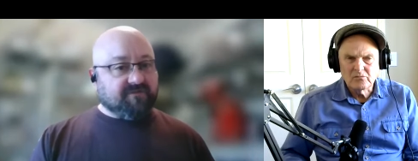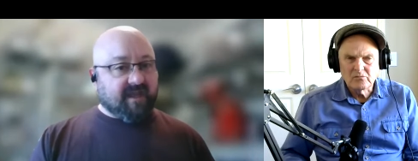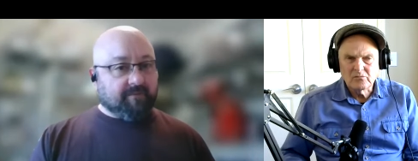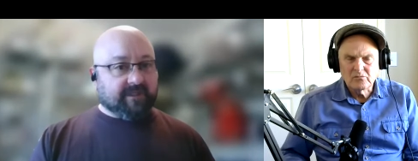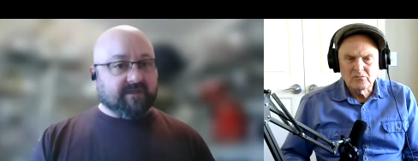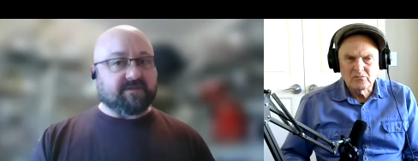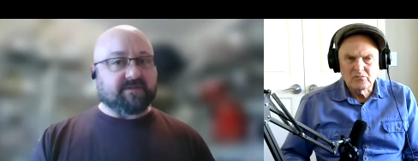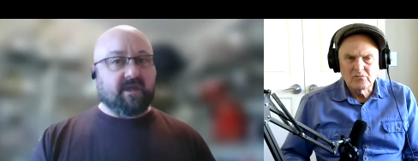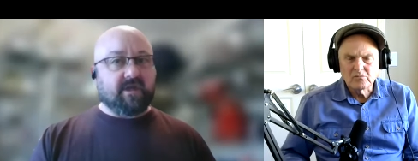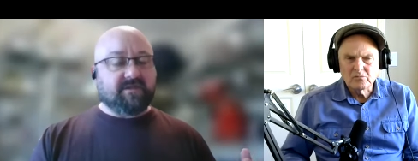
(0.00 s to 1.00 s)
Speaker 1: families,
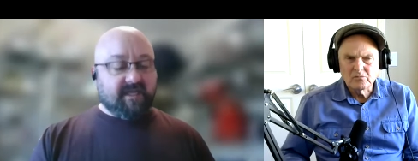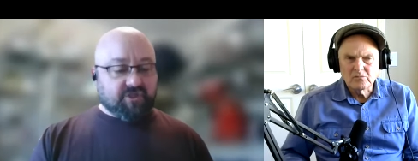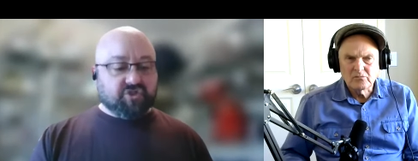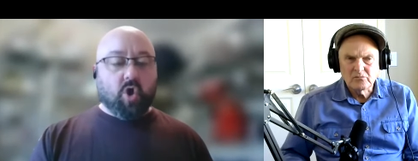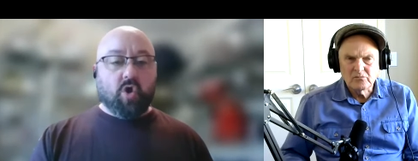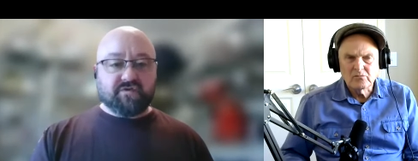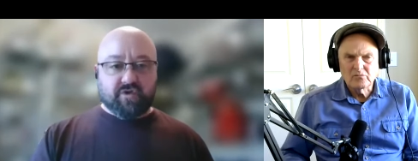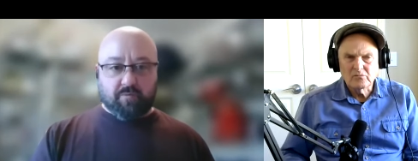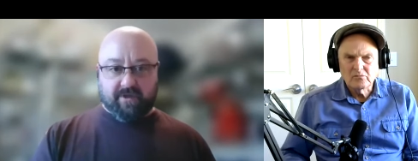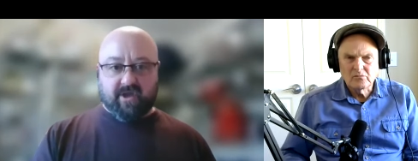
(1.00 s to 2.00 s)
tended to also
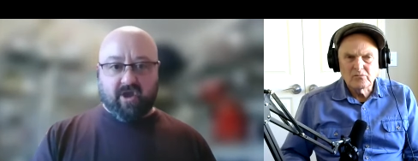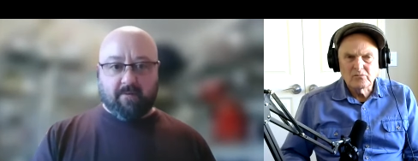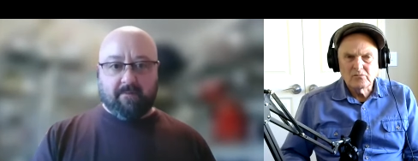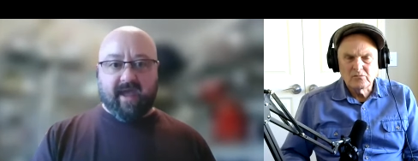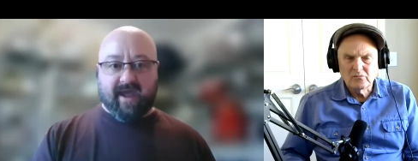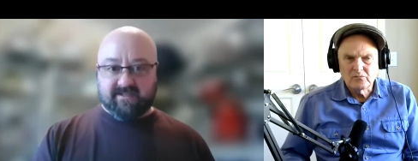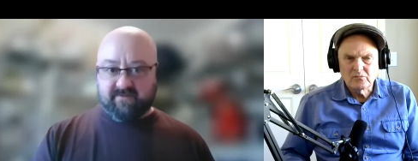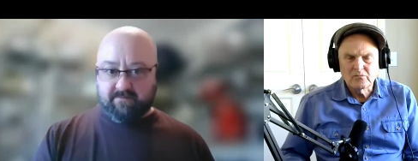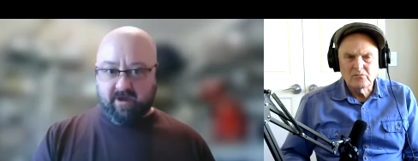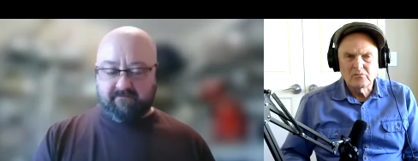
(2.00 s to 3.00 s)
become active in
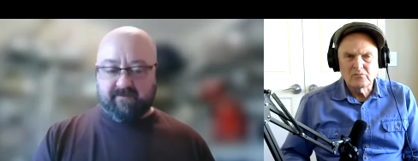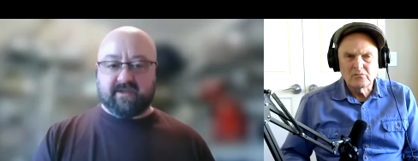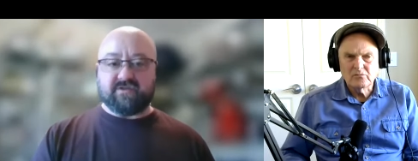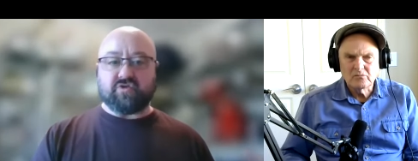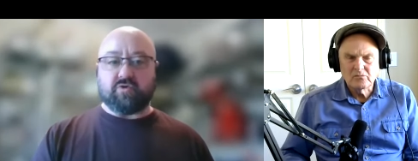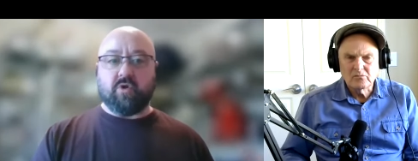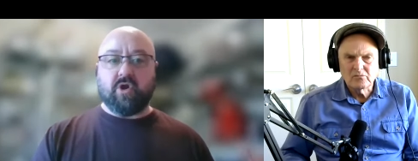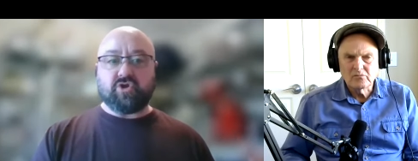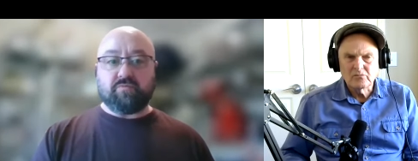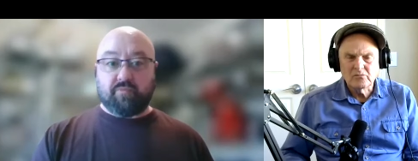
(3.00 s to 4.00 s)
the mafia and to
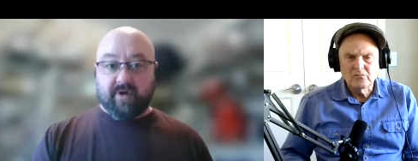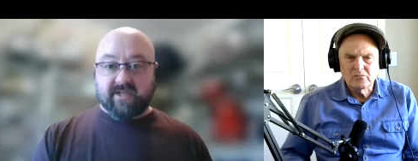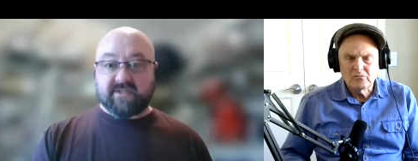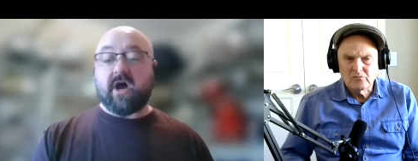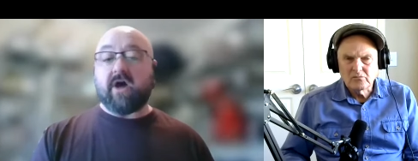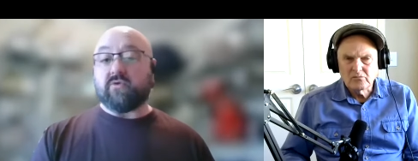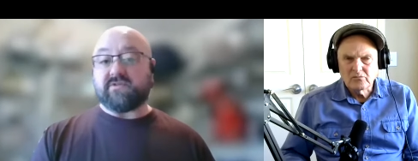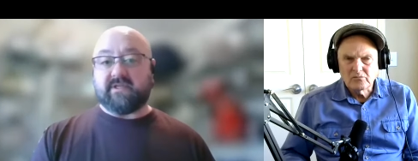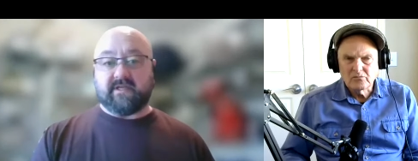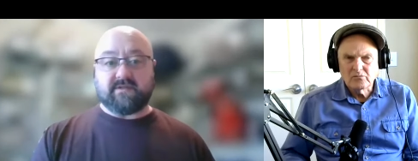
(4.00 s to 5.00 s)
bring it to other
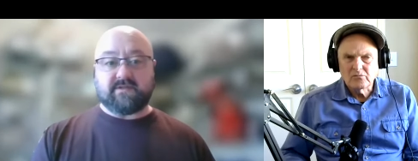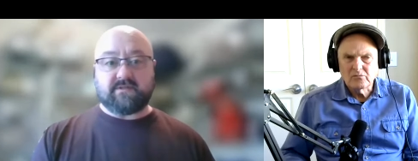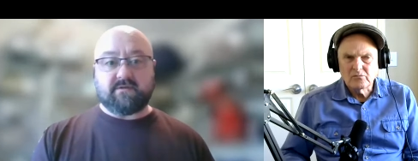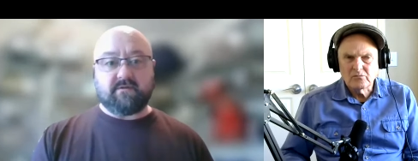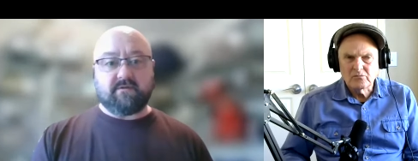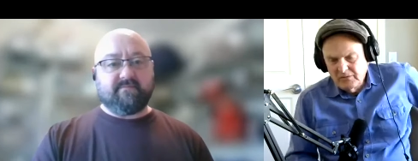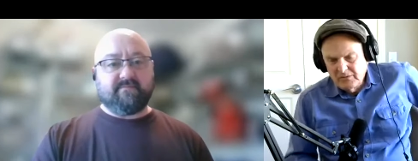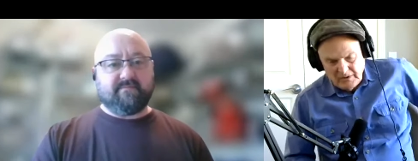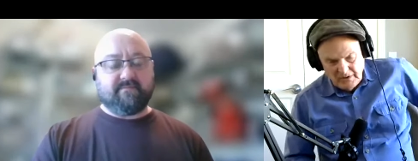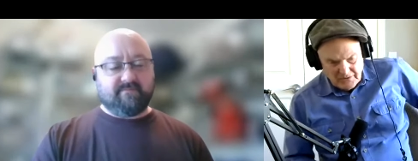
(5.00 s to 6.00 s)
cities.
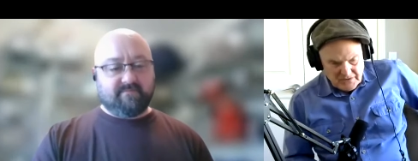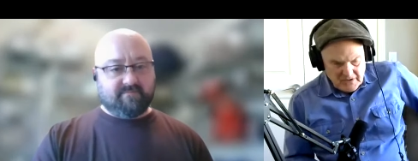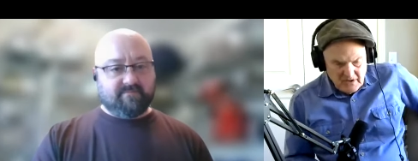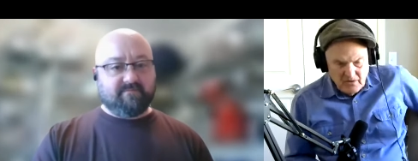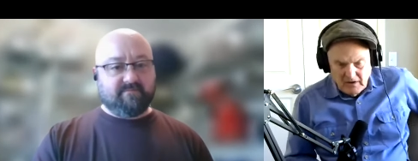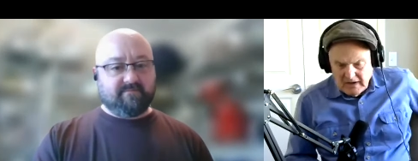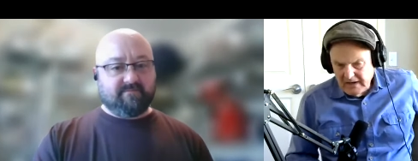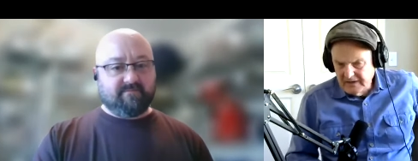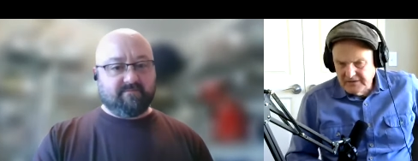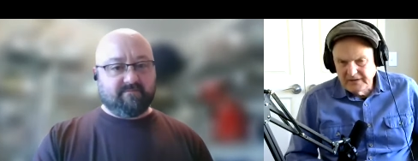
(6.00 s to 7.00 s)
Speaker 2: years ago, I
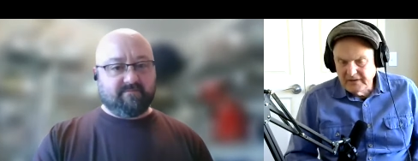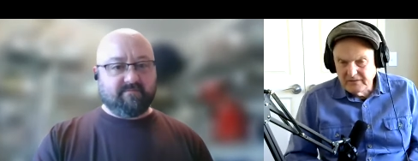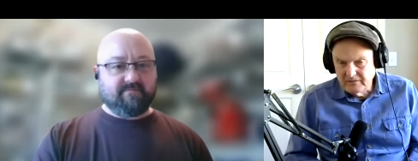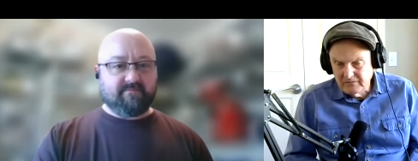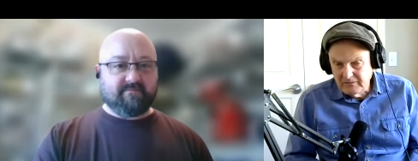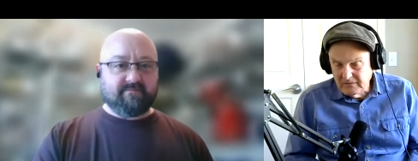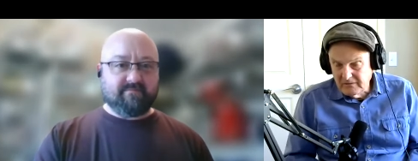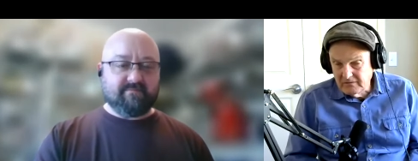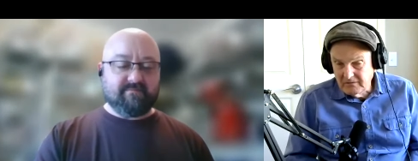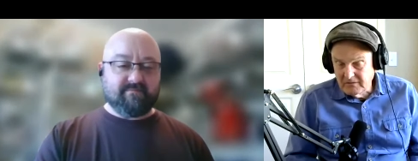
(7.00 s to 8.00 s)
guess, in
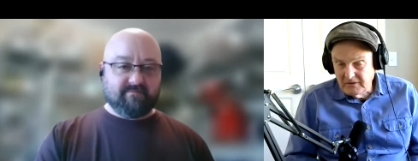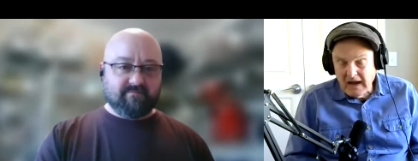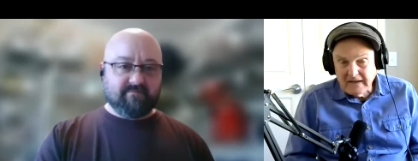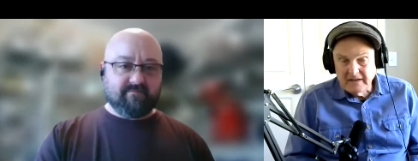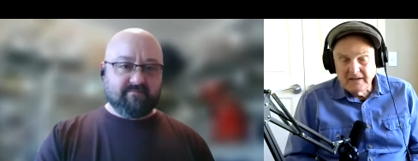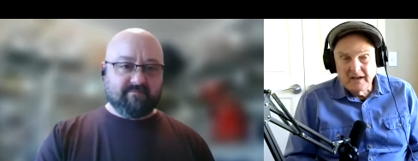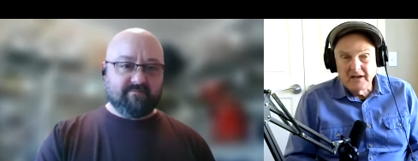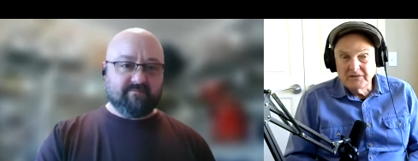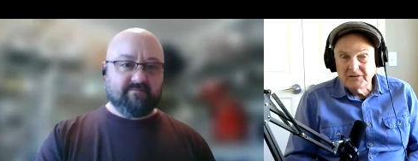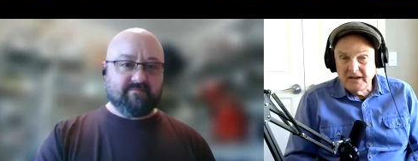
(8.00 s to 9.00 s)
nineteen
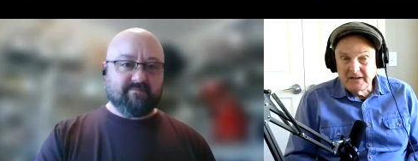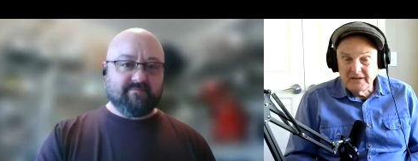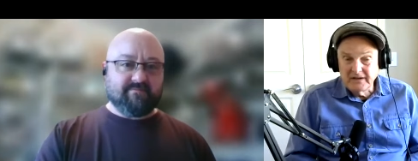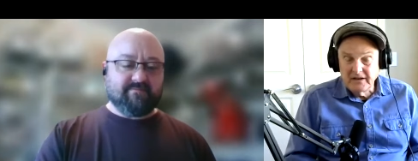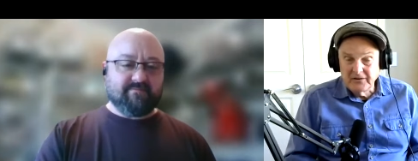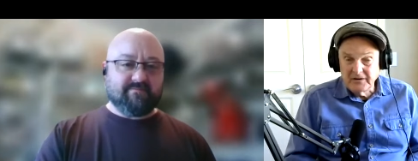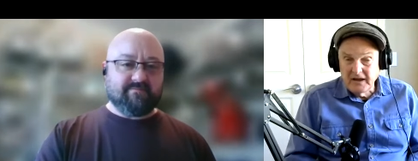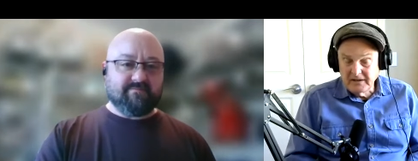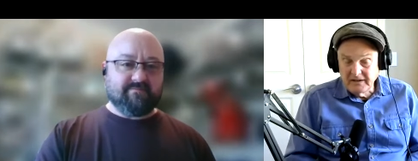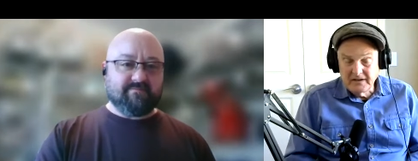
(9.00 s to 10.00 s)
hundreds, eighteen hundreds,
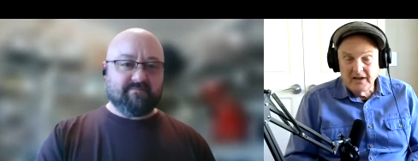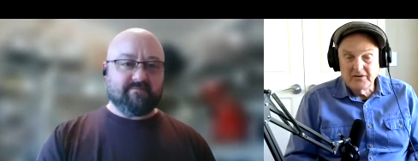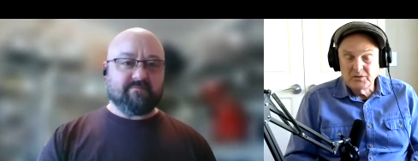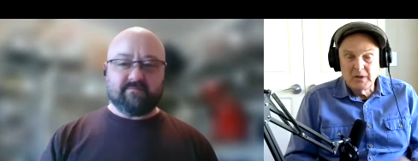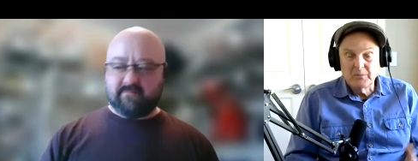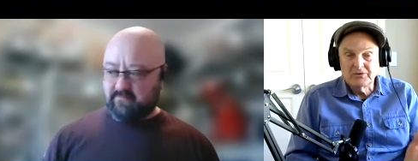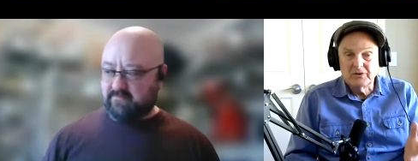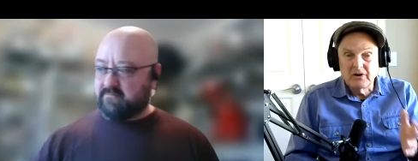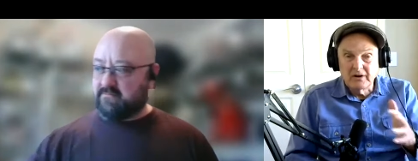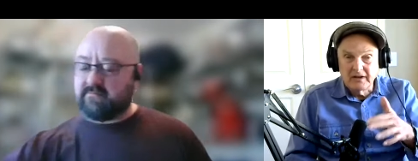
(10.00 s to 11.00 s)
nineteen hundreds, people
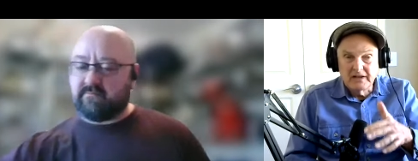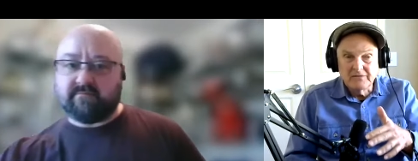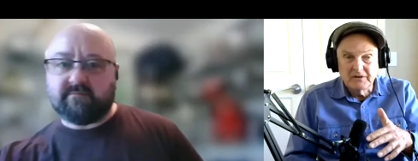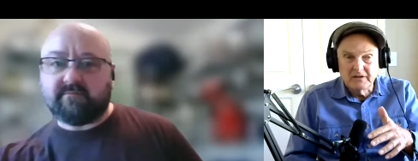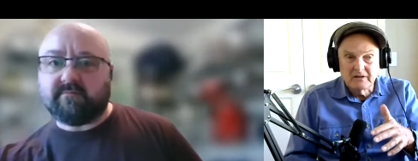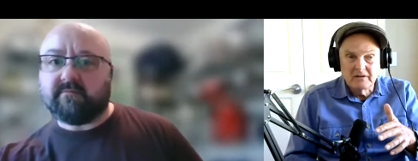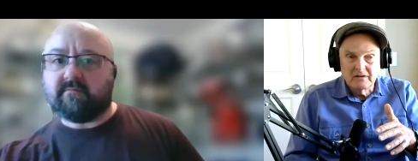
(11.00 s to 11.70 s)
started leaving,